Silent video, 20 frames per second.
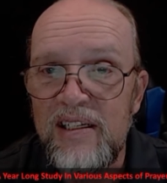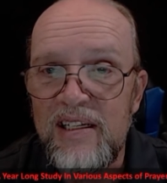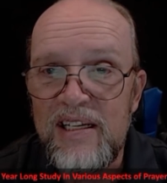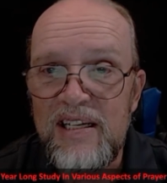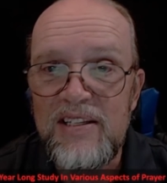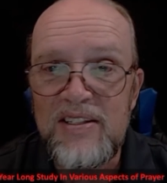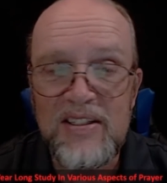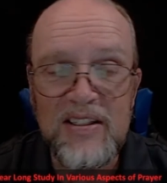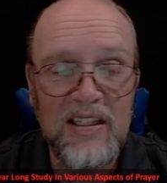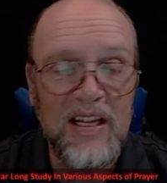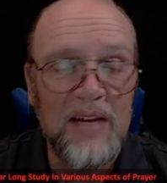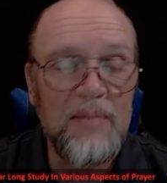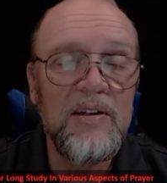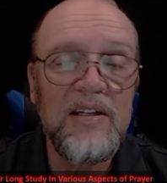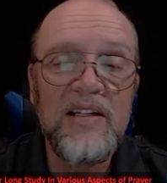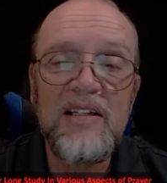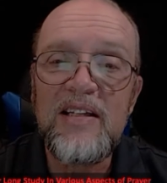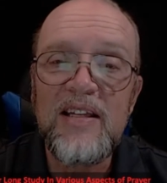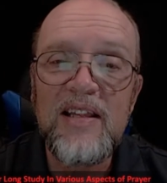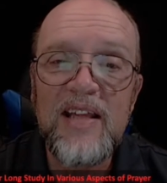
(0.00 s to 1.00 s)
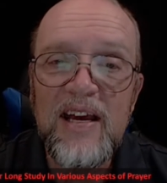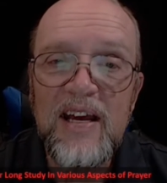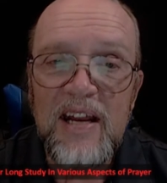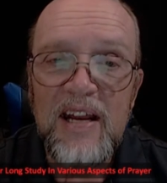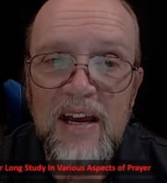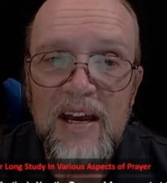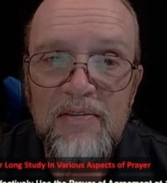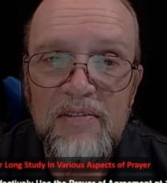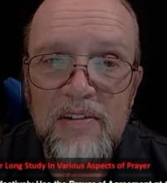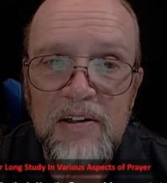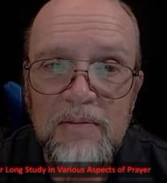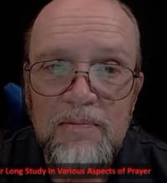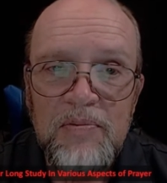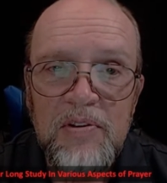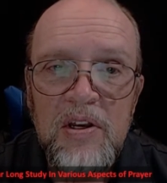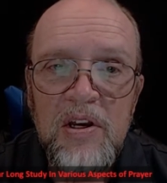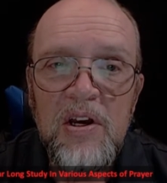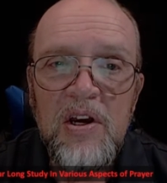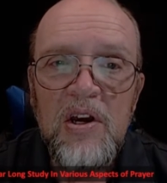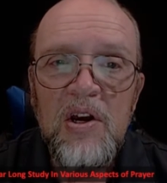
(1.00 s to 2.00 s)
He's limited to that heaven.
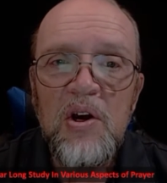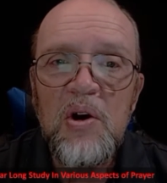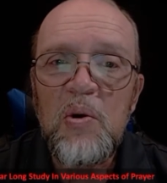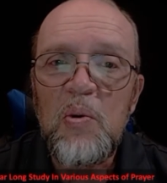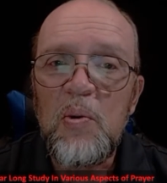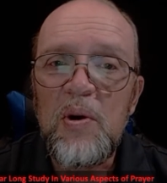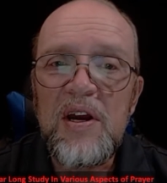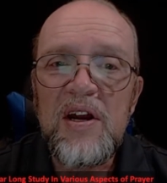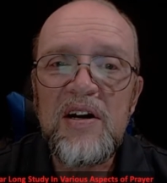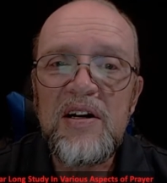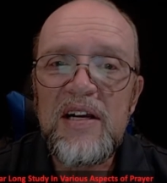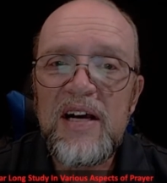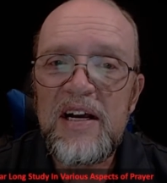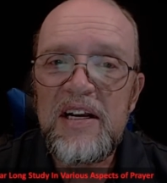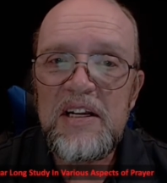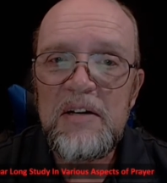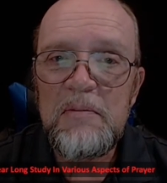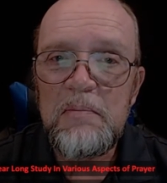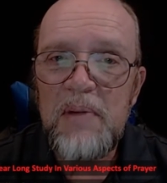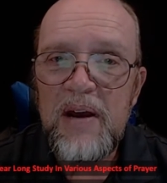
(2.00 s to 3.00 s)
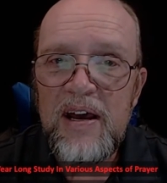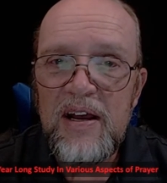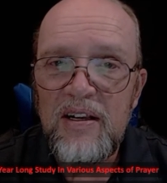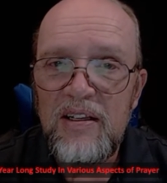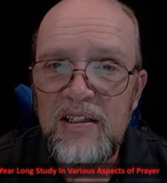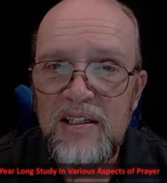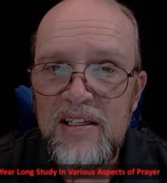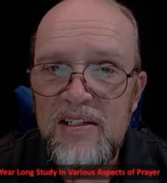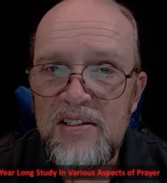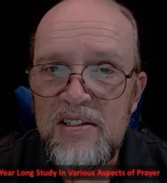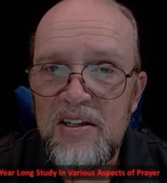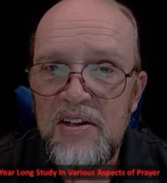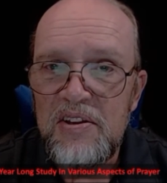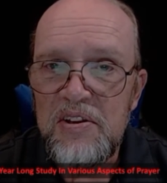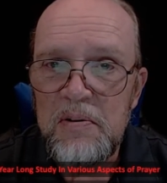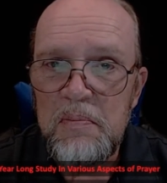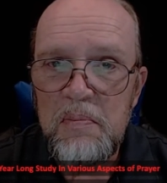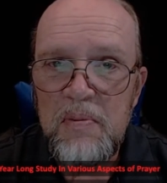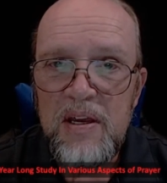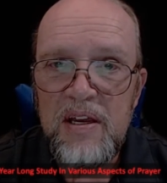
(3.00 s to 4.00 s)
We are not in battle against
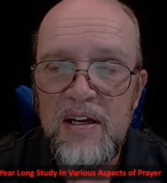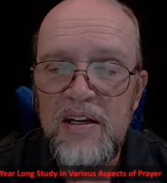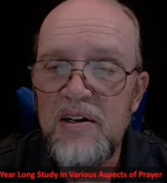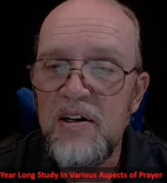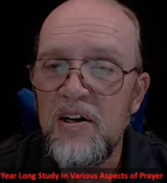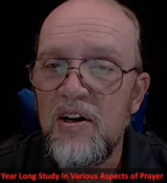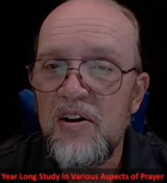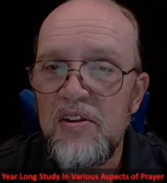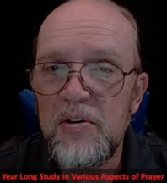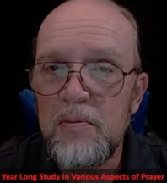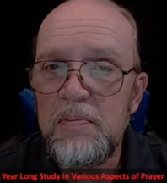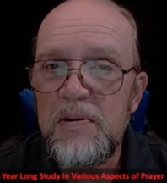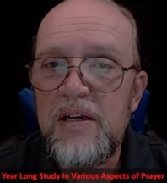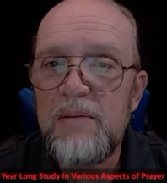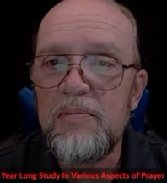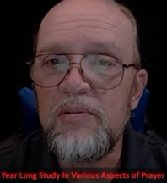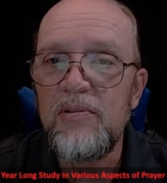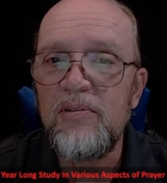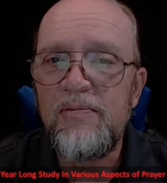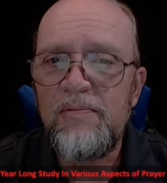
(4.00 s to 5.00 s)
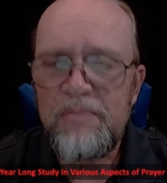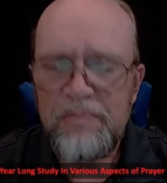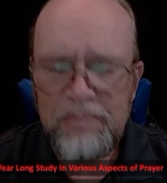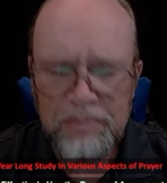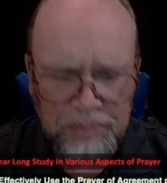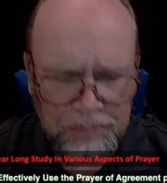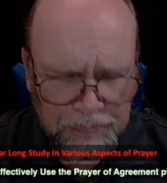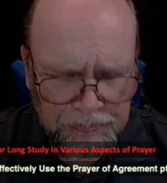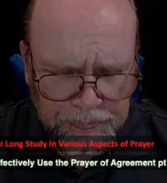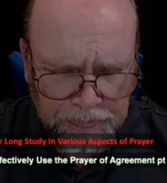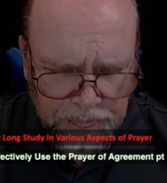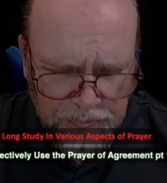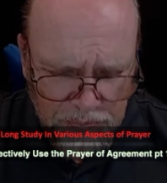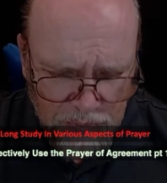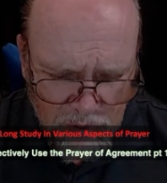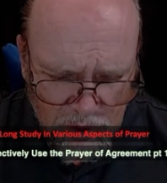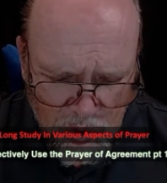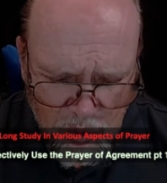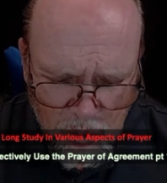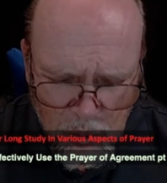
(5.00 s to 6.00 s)
other men or other people.
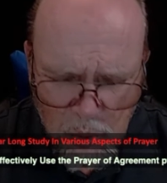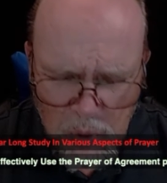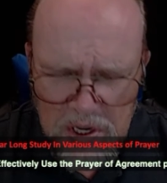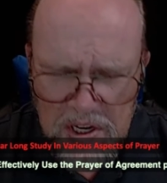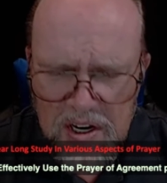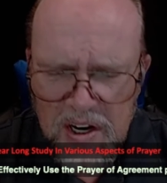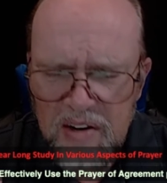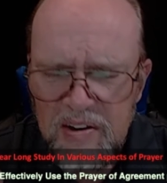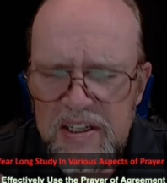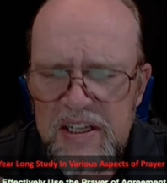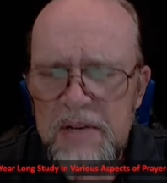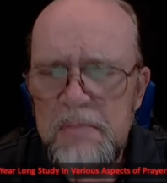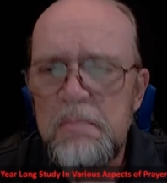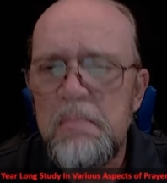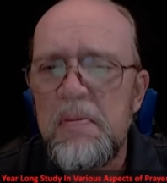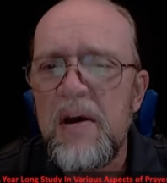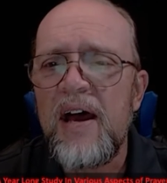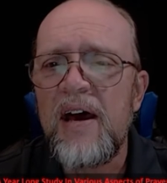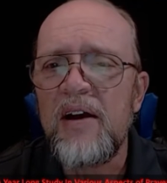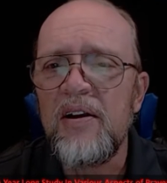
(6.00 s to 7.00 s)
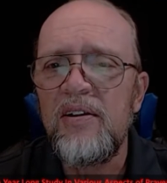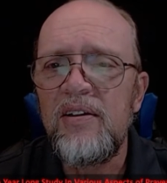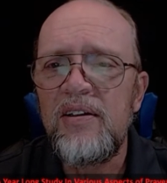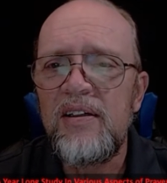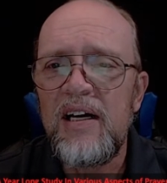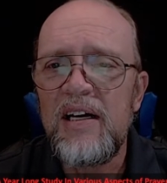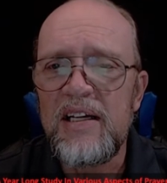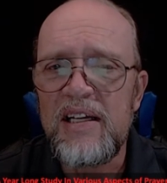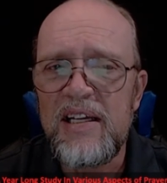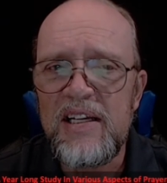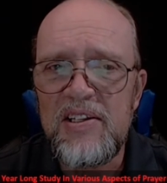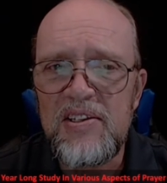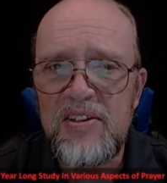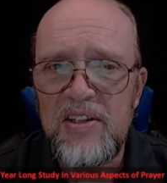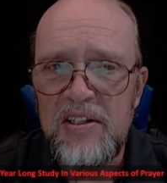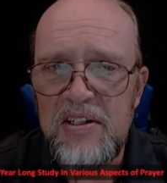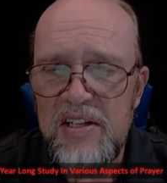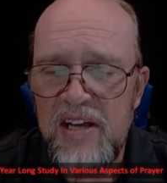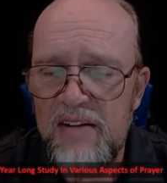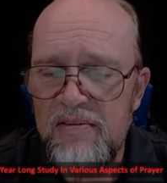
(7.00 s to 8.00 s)
We are in battle against
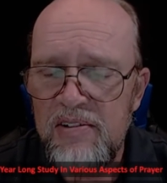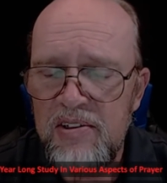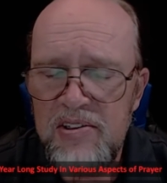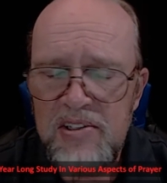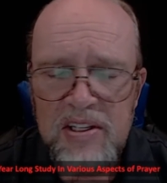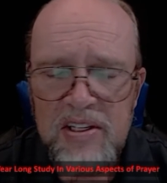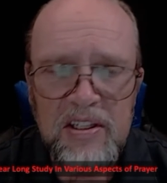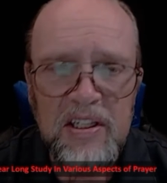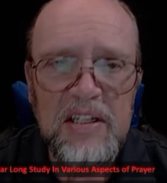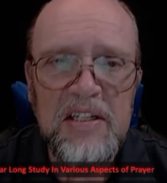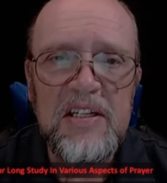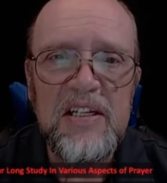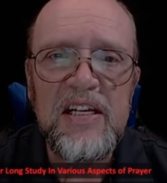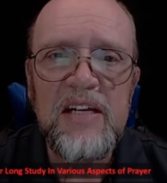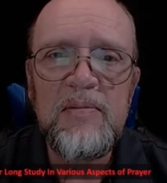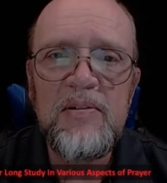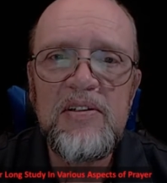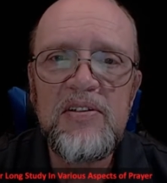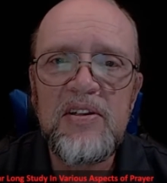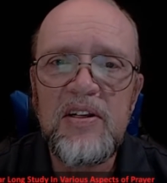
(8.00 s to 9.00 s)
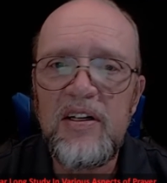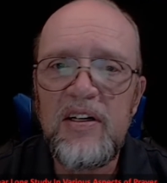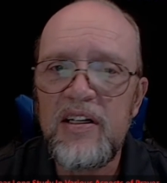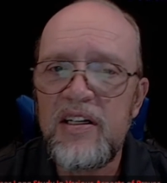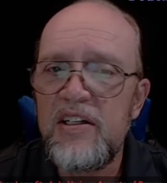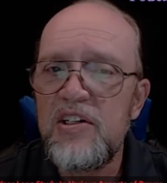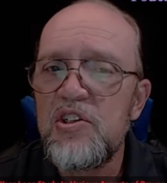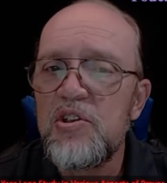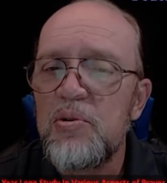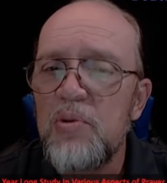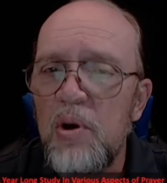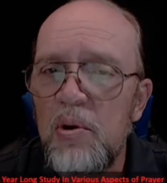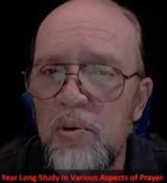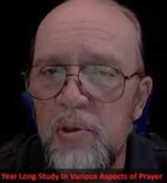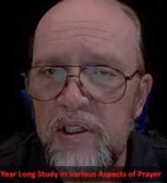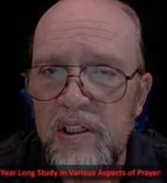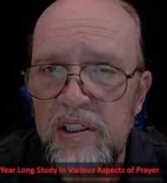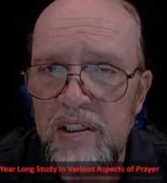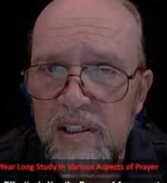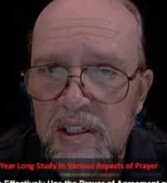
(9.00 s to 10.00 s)
the devils and the demons that are
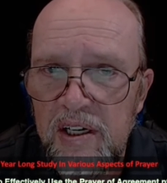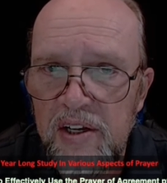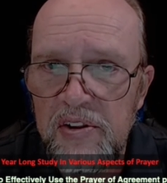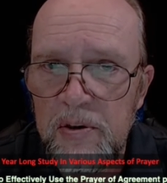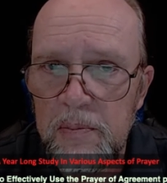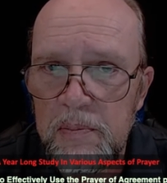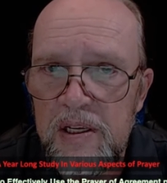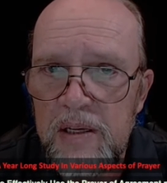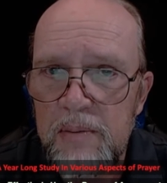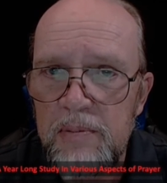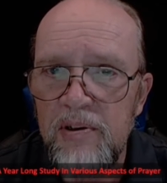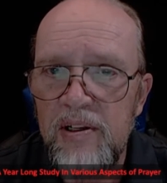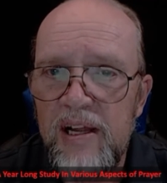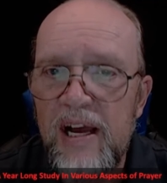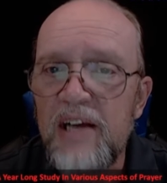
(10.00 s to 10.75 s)
controlling other people.